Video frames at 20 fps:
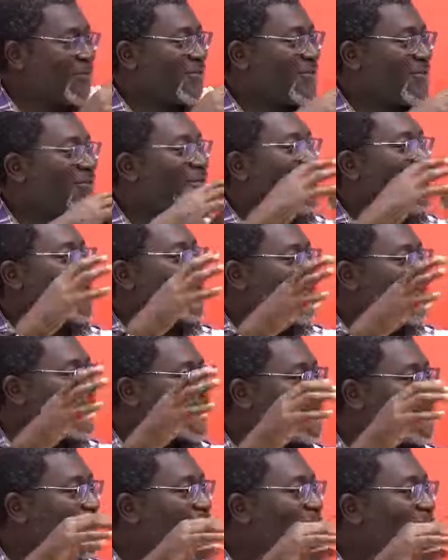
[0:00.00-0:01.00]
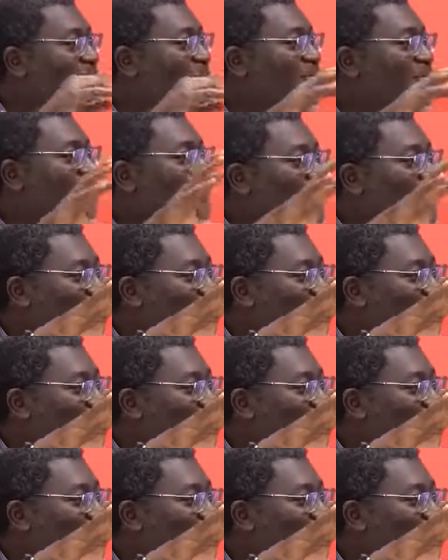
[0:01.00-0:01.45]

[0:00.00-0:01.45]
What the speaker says: So for those people who